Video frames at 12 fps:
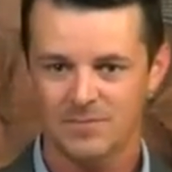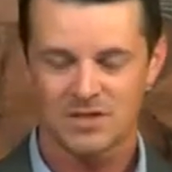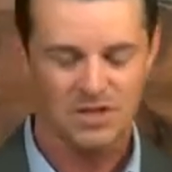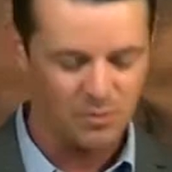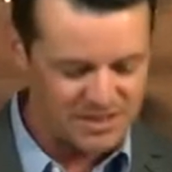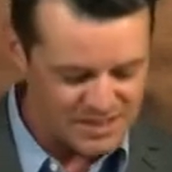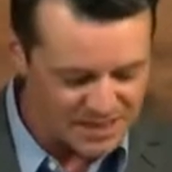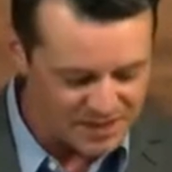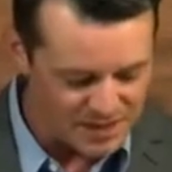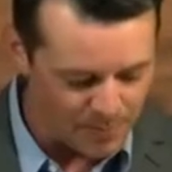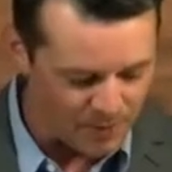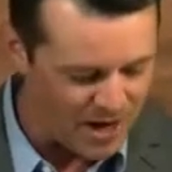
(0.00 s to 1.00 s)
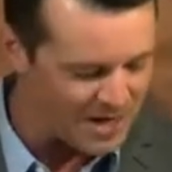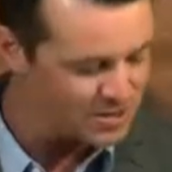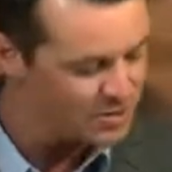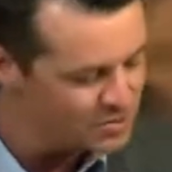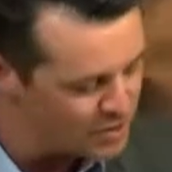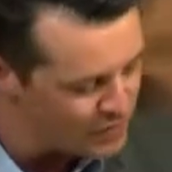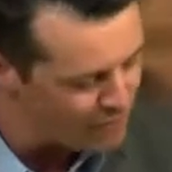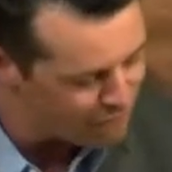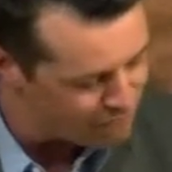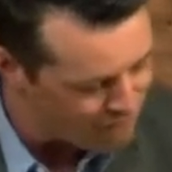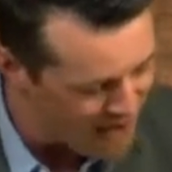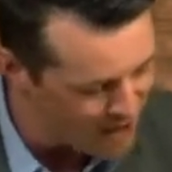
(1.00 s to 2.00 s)
So we see the apostles are the
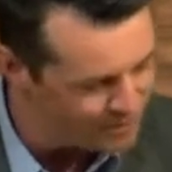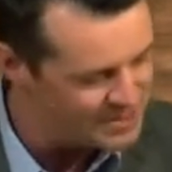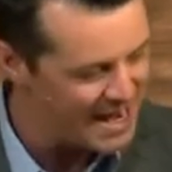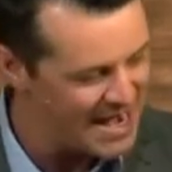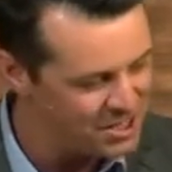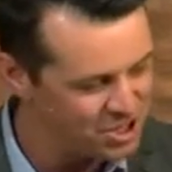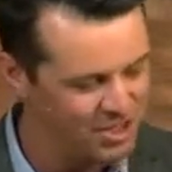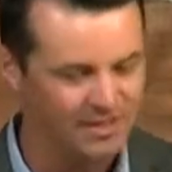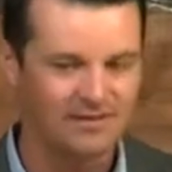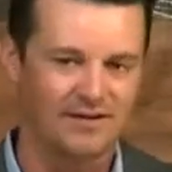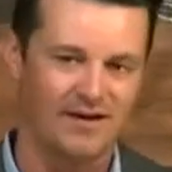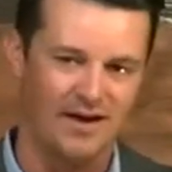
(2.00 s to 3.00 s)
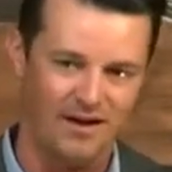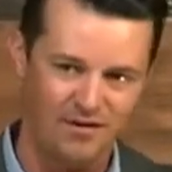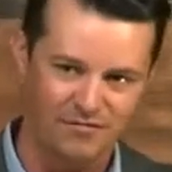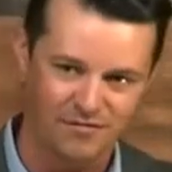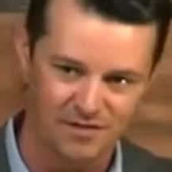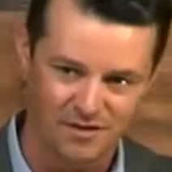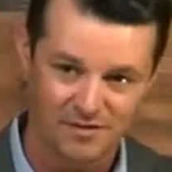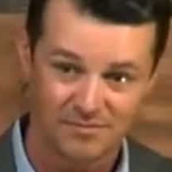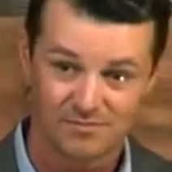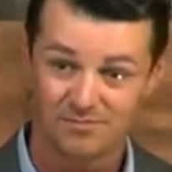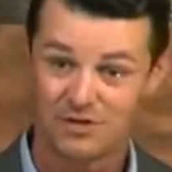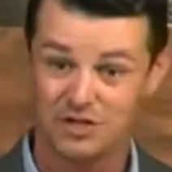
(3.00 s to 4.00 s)
foundation of
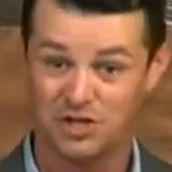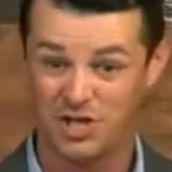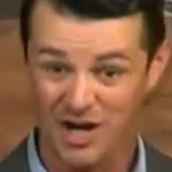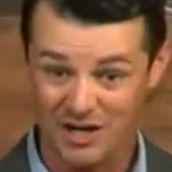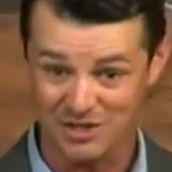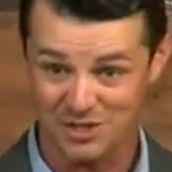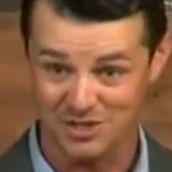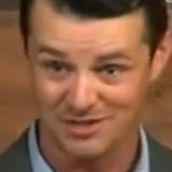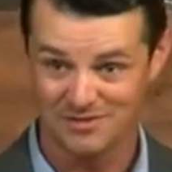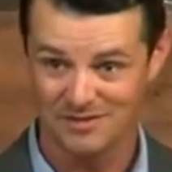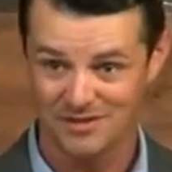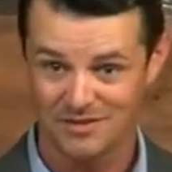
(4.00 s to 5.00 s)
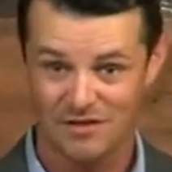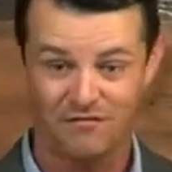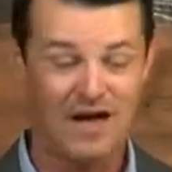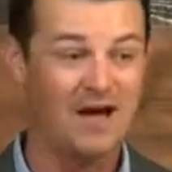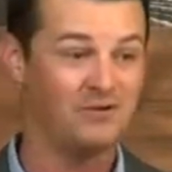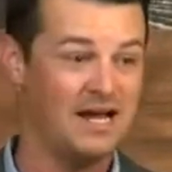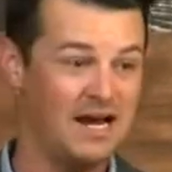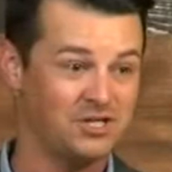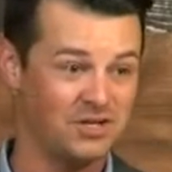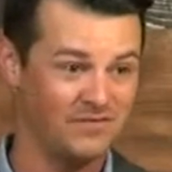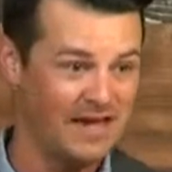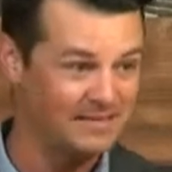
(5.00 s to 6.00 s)
the church. The
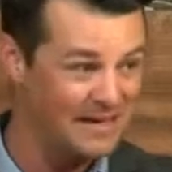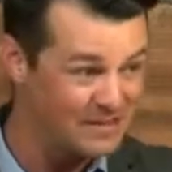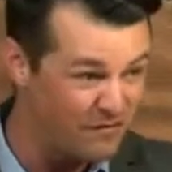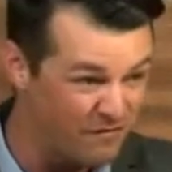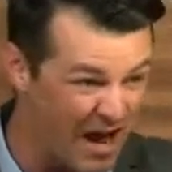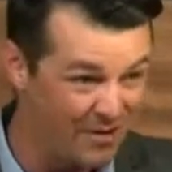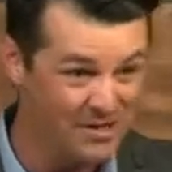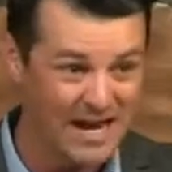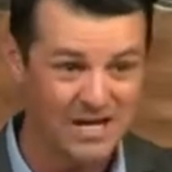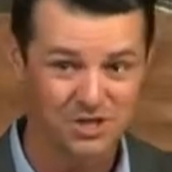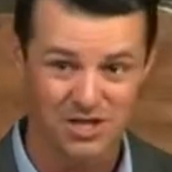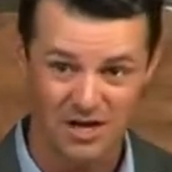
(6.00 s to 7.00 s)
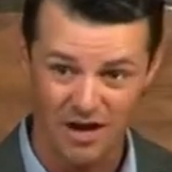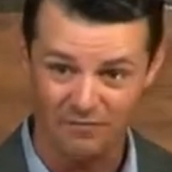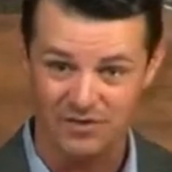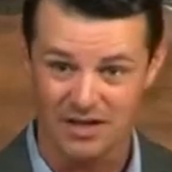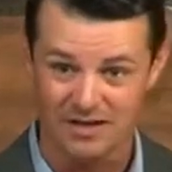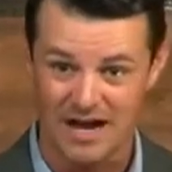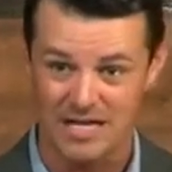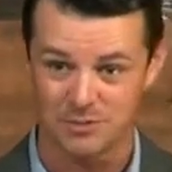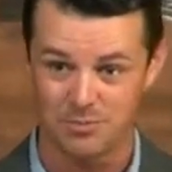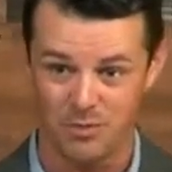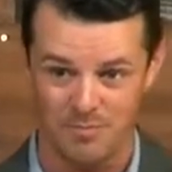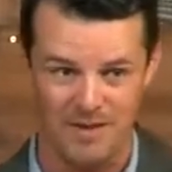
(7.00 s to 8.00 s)
foundation, they laid the foundation of the
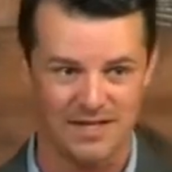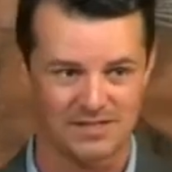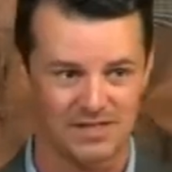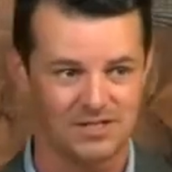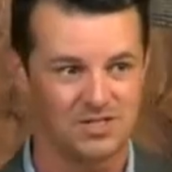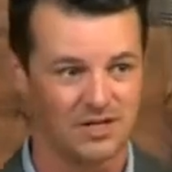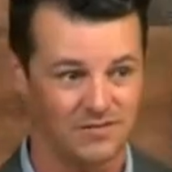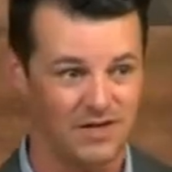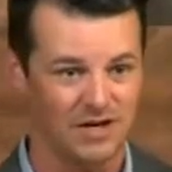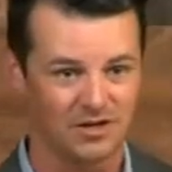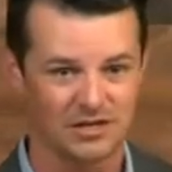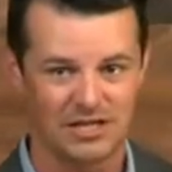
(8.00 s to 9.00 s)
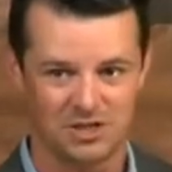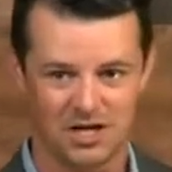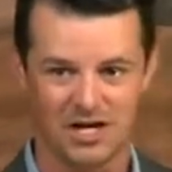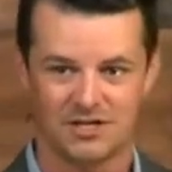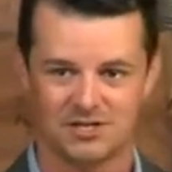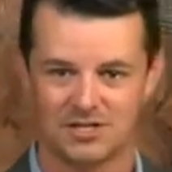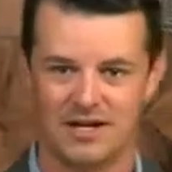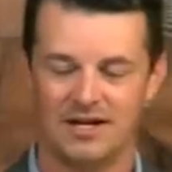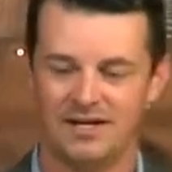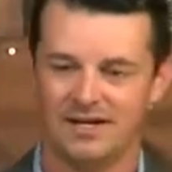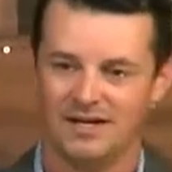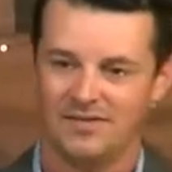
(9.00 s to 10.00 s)
gospel message in the early church.
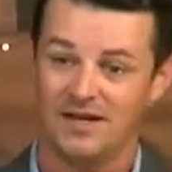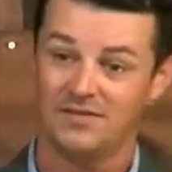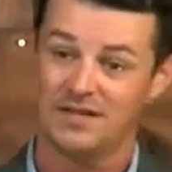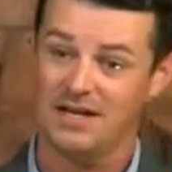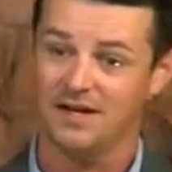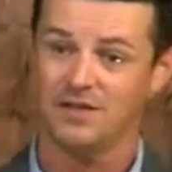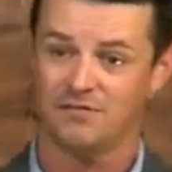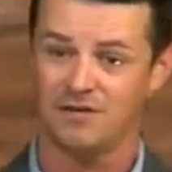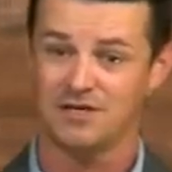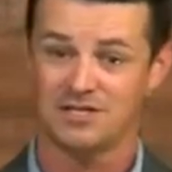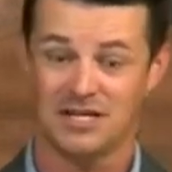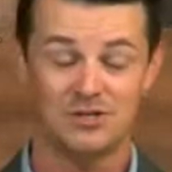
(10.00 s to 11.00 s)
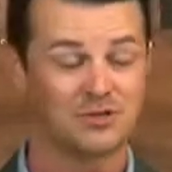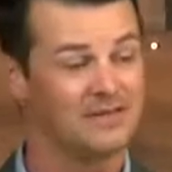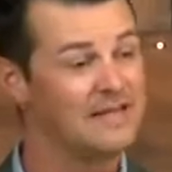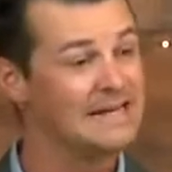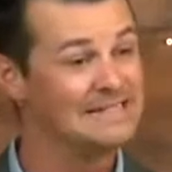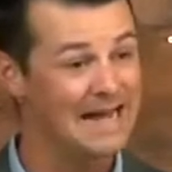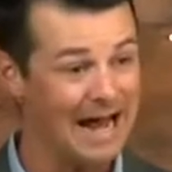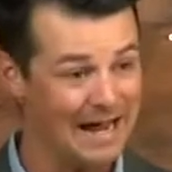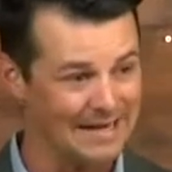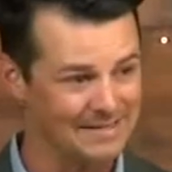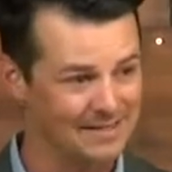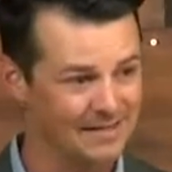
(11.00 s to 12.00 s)
And then at the end of the first century, they
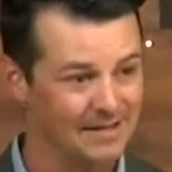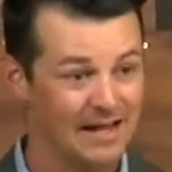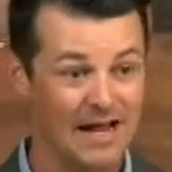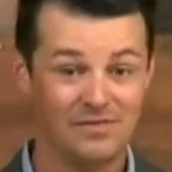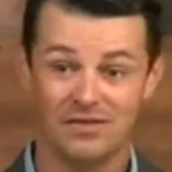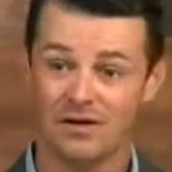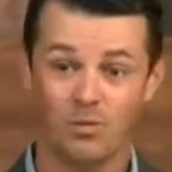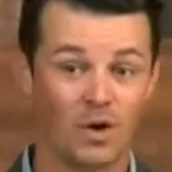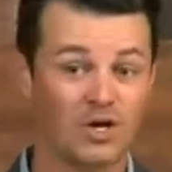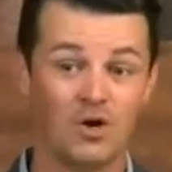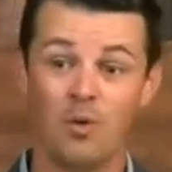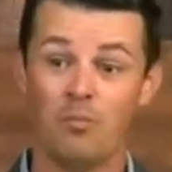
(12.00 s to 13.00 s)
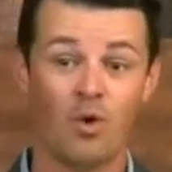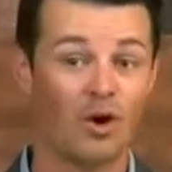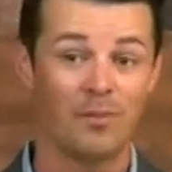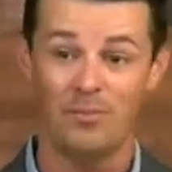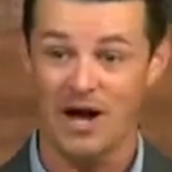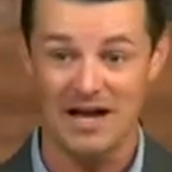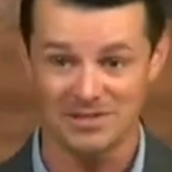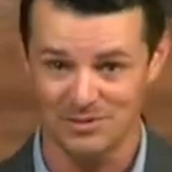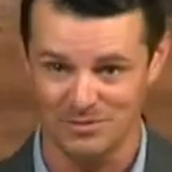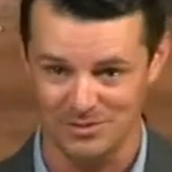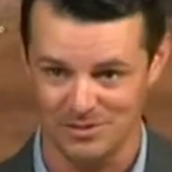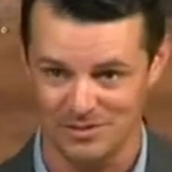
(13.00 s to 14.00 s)
died, and there were no more
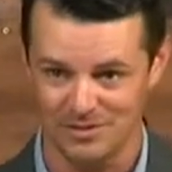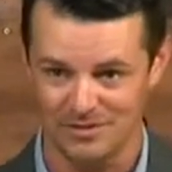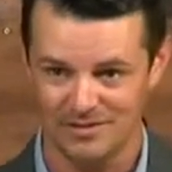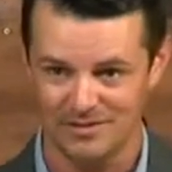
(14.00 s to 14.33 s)
apostles.